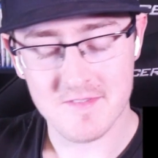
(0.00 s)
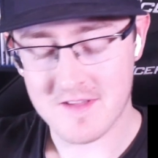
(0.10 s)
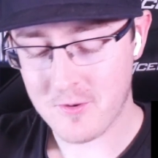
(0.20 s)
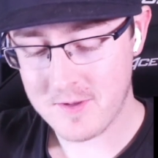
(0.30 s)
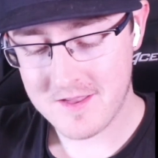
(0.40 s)

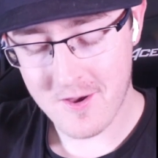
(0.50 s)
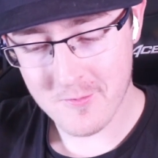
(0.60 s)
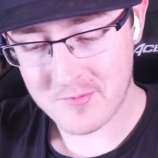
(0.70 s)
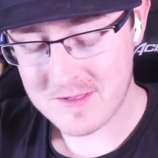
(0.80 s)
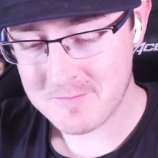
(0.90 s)
There we
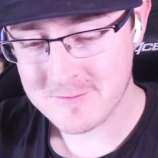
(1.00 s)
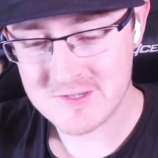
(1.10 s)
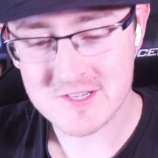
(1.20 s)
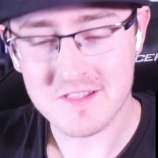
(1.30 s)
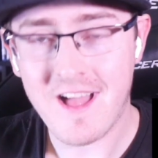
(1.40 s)
go, people.
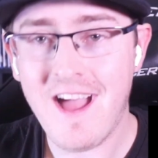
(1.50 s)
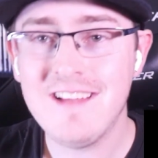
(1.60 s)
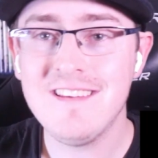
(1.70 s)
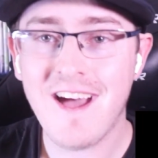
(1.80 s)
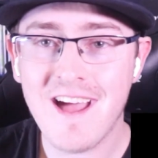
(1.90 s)

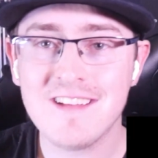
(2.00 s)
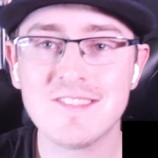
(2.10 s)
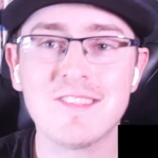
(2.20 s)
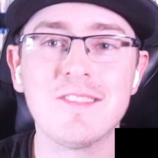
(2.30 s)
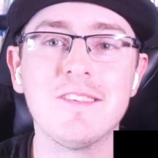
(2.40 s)
July
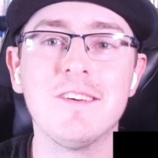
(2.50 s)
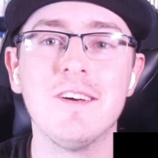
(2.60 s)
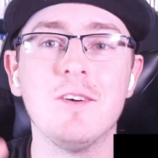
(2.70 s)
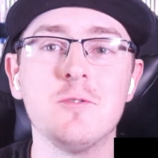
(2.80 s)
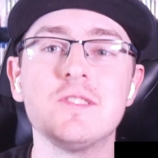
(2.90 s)
9th.
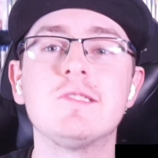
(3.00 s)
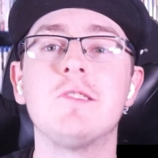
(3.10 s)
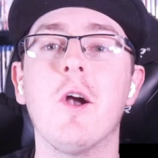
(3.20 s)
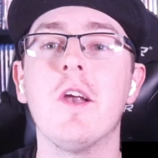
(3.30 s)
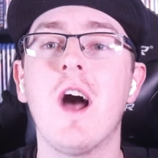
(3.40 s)

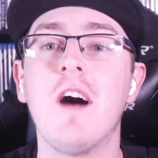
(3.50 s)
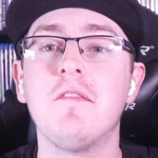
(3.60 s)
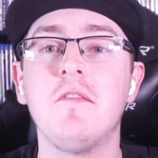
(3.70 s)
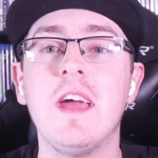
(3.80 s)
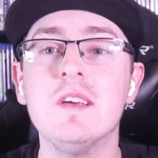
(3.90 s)
Starting
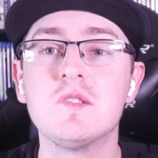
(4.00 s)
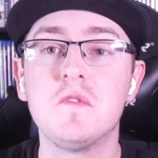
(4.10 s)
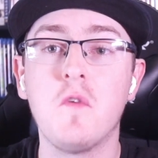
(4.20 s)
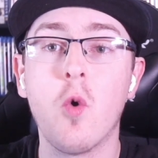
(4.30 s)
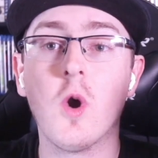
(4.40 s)
off phase
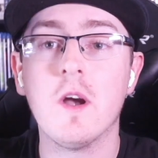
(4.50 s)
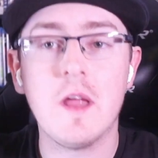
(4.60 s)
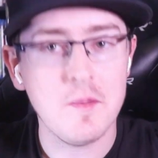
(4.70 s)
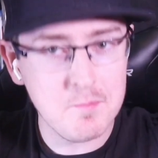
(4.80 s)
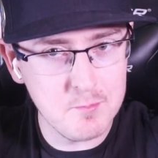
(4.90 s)
4
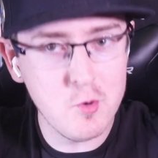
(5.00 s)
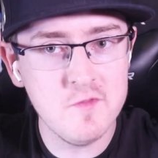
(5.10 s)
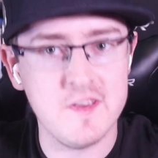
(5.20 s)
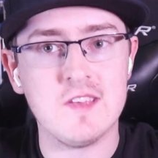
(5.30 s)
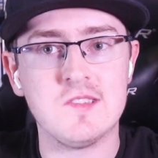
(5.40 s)

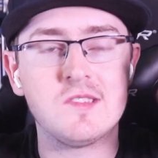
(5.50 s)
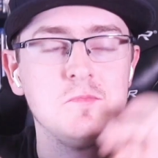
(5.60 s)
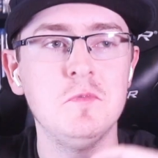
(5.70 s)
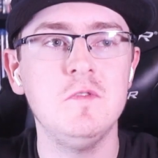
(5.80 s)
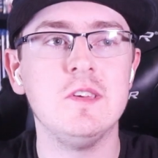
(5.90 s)
movies.
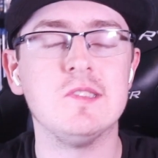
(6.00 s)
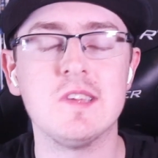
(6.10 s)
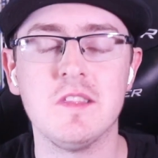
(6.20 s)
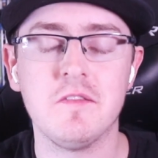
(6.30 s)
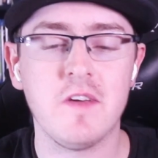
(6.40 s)
Movies in the